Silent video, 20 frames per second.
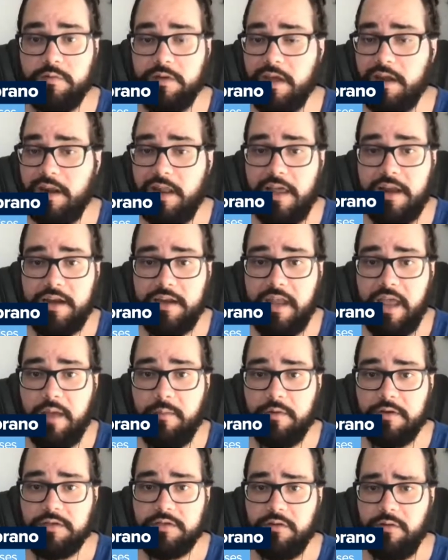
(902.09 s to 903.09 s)
Not a lot of
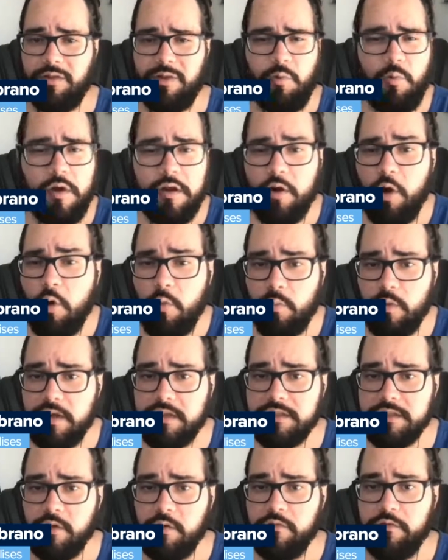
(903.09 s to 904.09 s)
damage, only 1 home
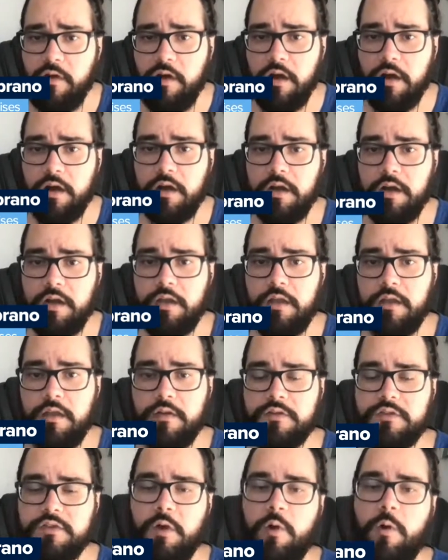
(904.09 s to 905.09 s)
run so far.
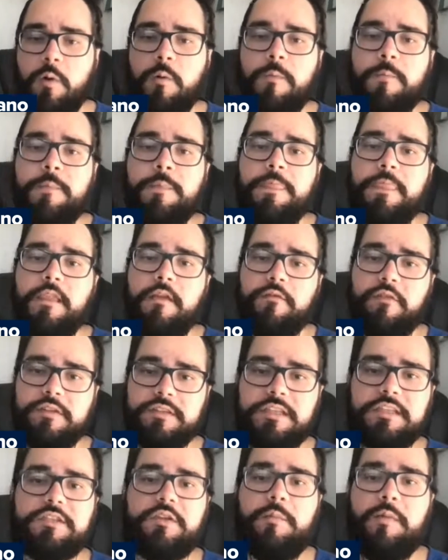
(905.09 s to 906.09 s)
So
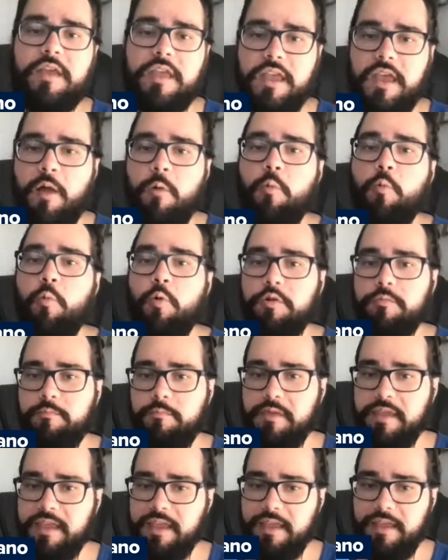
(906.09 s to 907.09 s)
Francisco Mejia
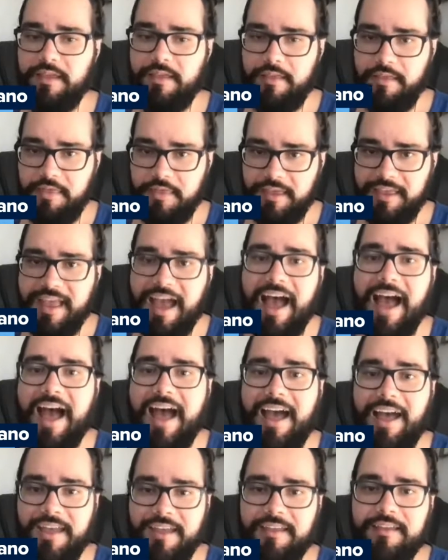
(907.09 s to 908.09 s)
would be the
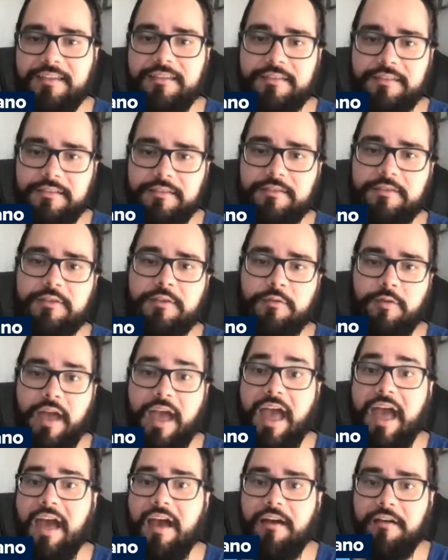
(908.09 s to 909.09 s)
guy to
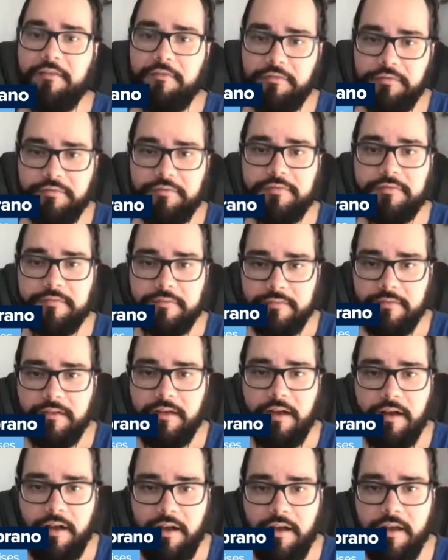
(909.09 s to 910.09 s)
have
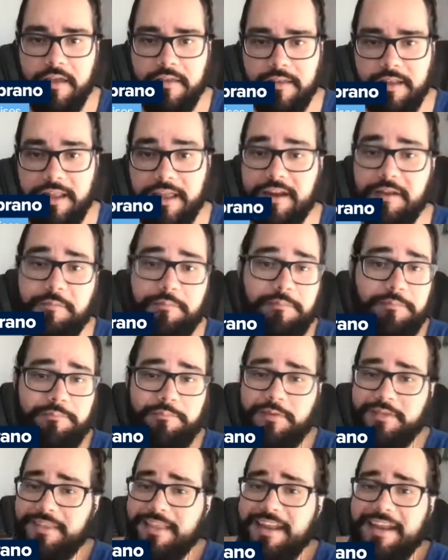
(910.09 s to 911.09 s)
in the lineup.
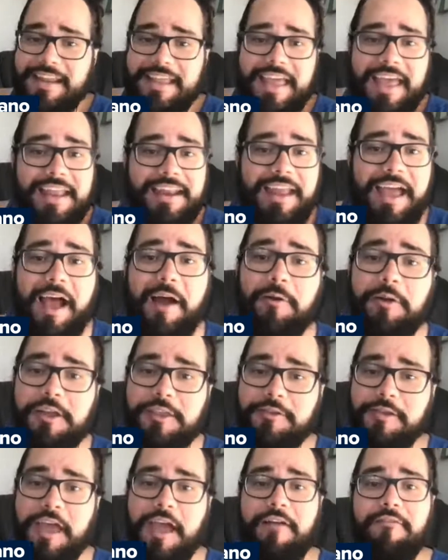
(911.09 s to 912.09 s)
But then again, how
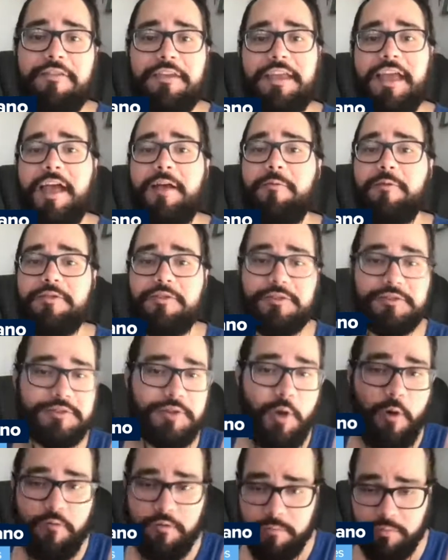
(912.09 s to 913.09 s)
can you have the guy when
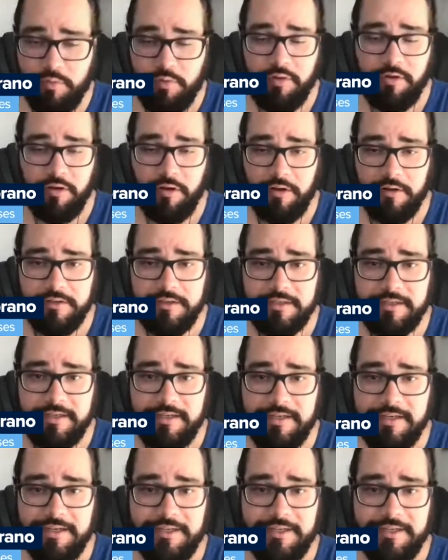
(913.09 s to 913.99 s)
there's COVID protocols?